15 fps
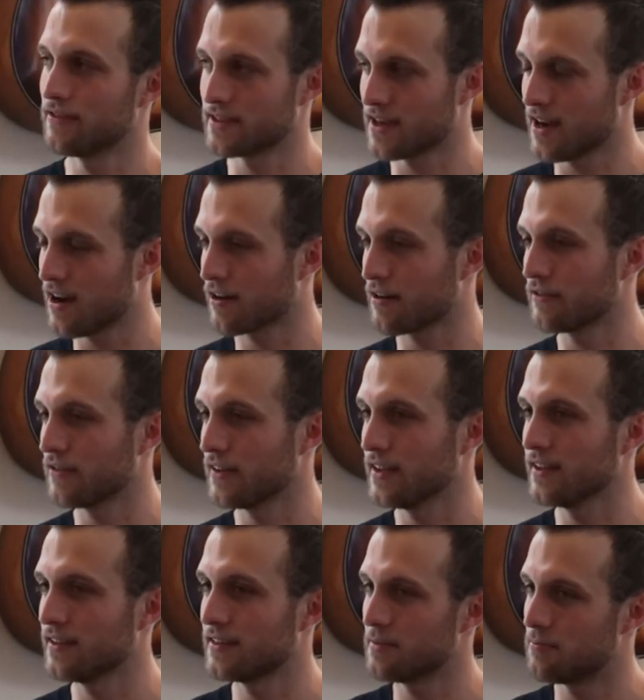The
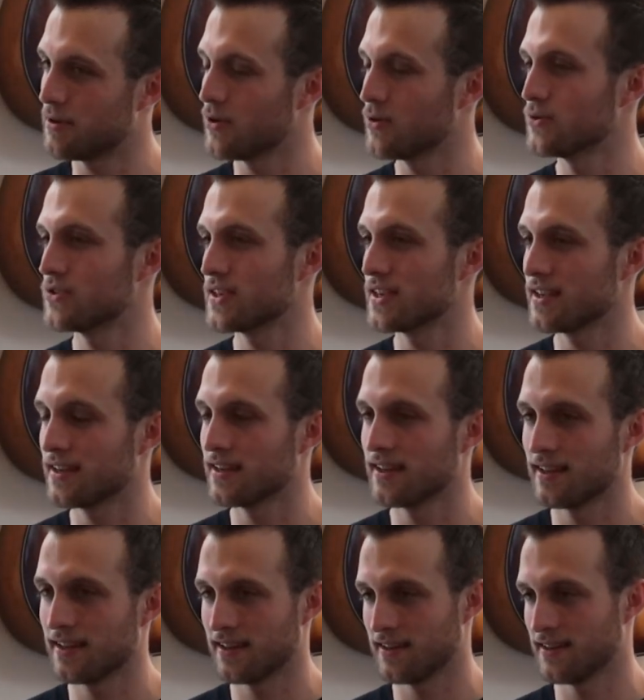photography, the
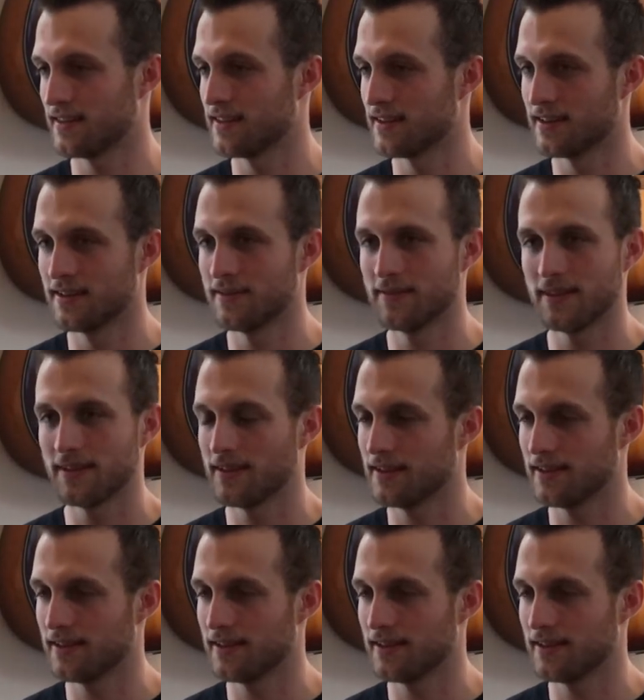posing, all